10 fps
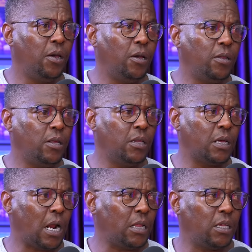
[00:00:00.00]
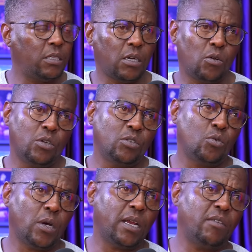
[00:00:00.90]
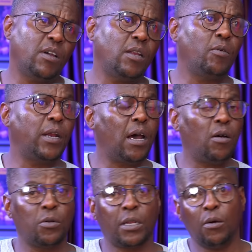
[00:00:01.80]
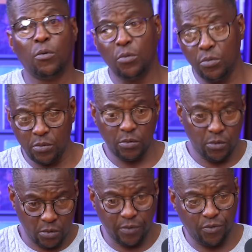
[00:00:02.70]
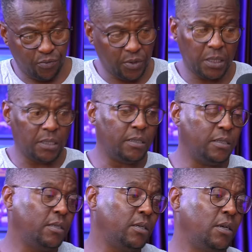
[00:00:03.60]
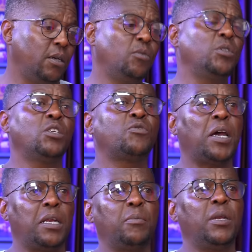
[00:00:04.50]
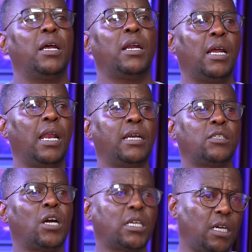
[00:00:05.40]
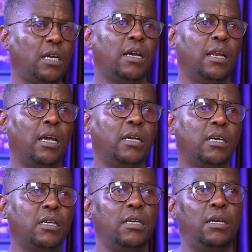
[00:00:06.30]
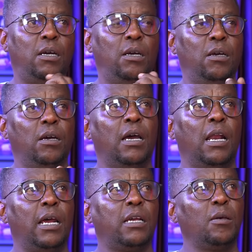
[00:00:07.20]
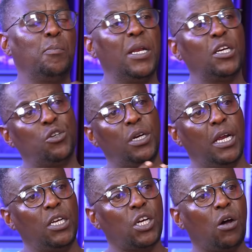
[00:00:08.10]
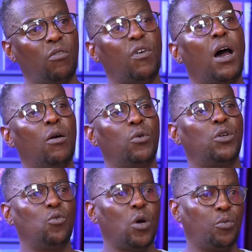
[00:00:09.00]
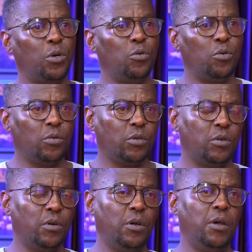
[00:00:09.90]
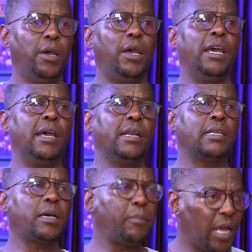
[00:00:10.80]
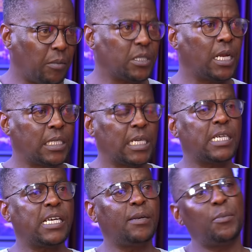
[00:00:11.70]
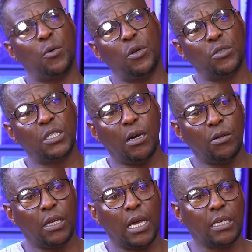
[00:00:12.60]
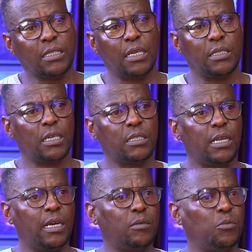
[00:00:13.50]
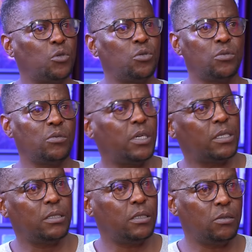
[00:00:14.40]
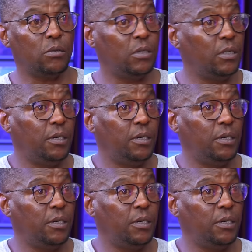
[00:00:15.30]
And then they run things according to whatever. And now you have to fit in, which is fine. I mean, I like structure. I like I like the military nature of how we do what we do. You know? And sometimes it does irritate me when you see how the youngsters just like, motu, like, hey, dude,